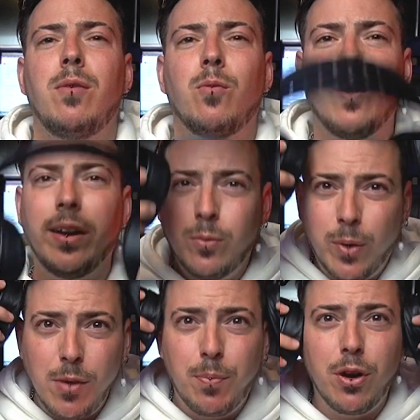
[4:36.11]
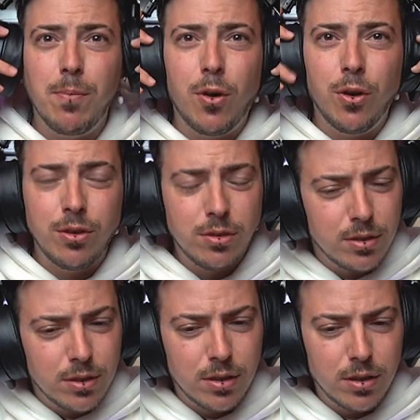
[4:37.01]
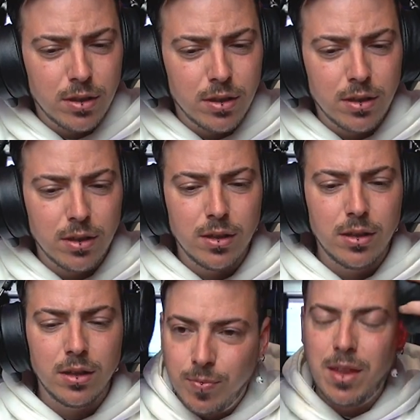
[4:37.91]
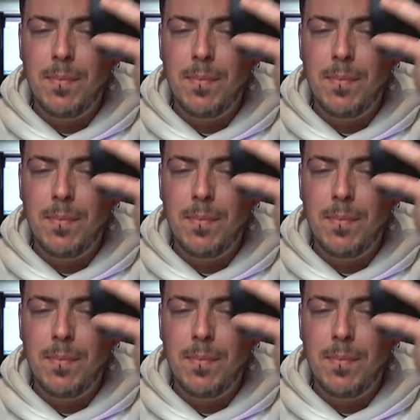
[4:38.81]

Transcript: When you put them on, the